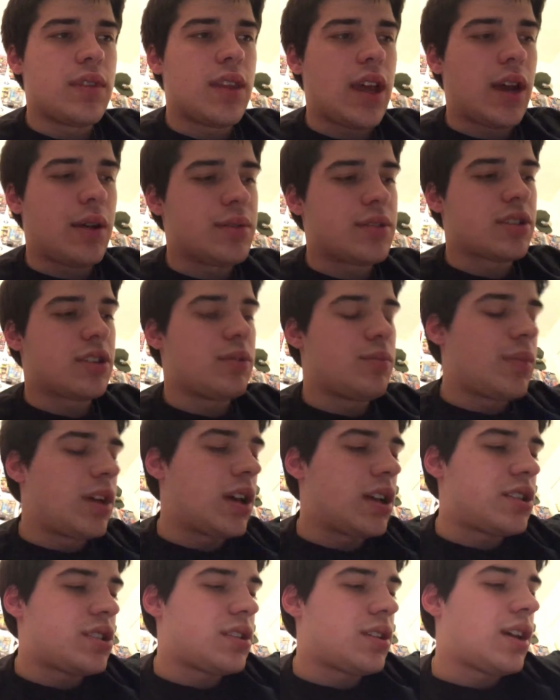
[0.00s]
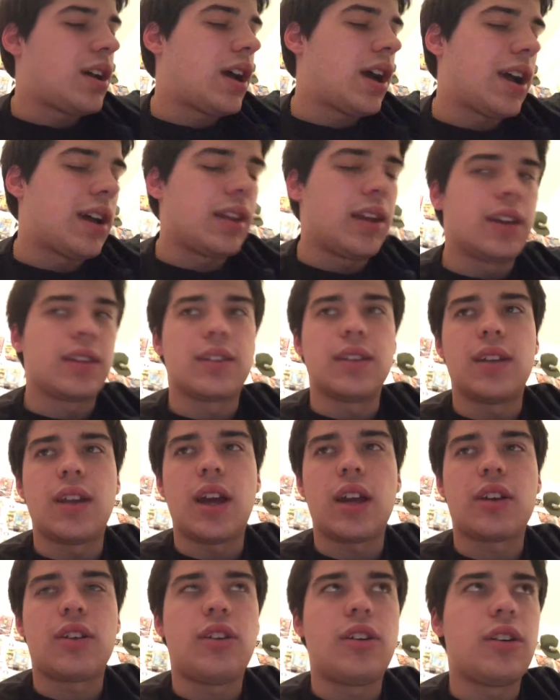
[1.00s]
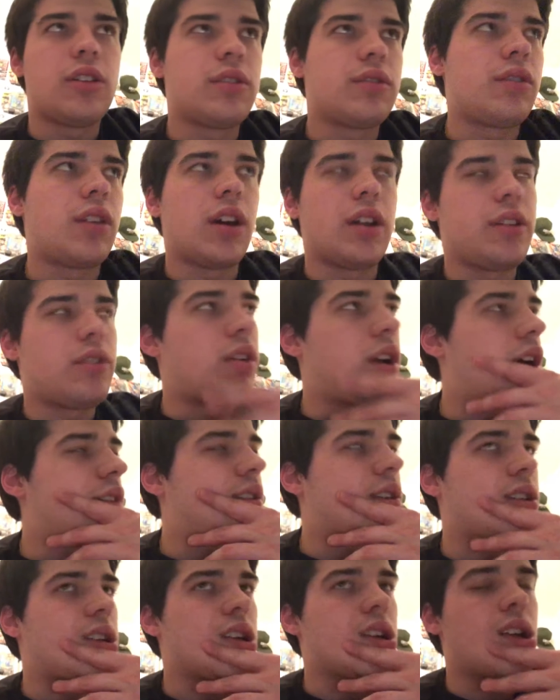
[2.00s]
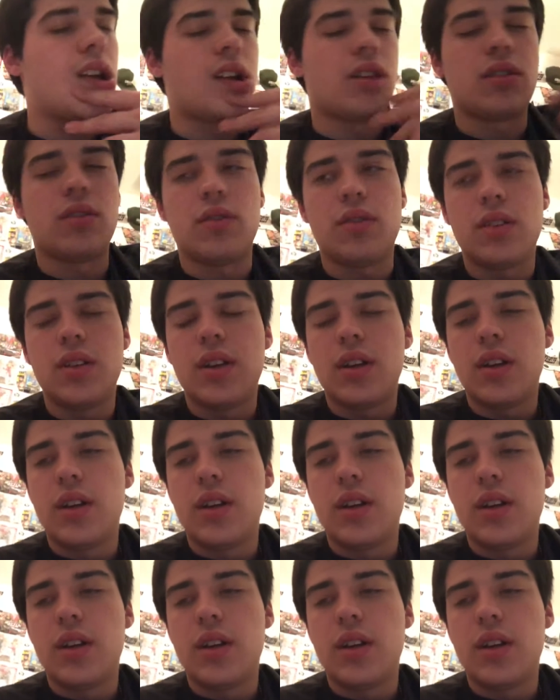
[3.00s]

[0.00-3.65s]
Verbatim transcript: That was a good match. I liked it. I called Ronda Rousey and Kurt Angle.